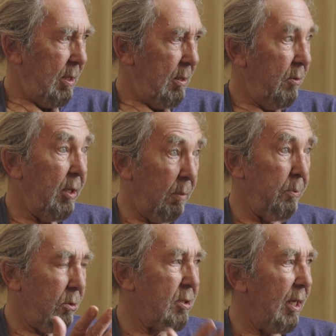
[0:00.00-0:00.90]
Reading
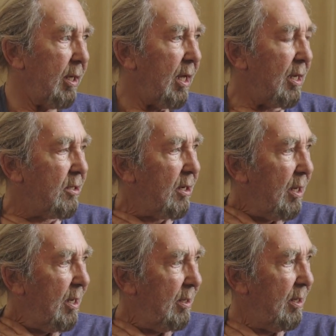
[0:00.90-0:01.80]
books like
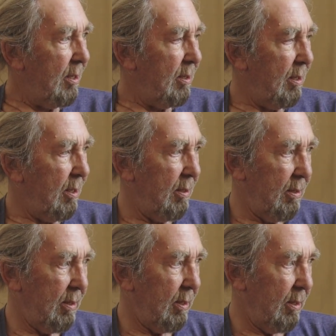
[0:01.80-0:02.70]
Castaneda
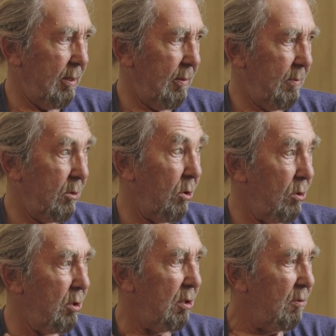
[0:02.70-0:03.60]
and
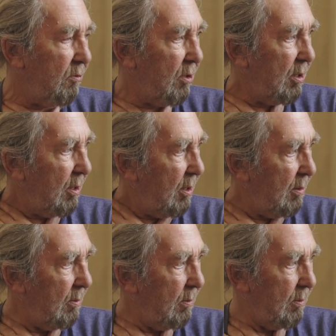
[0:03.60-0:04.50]
Gurdjieff
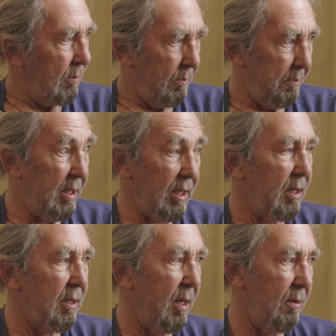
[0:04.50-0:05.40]
and Be
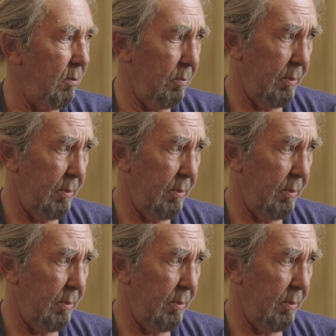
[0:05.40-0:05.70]
Here Now.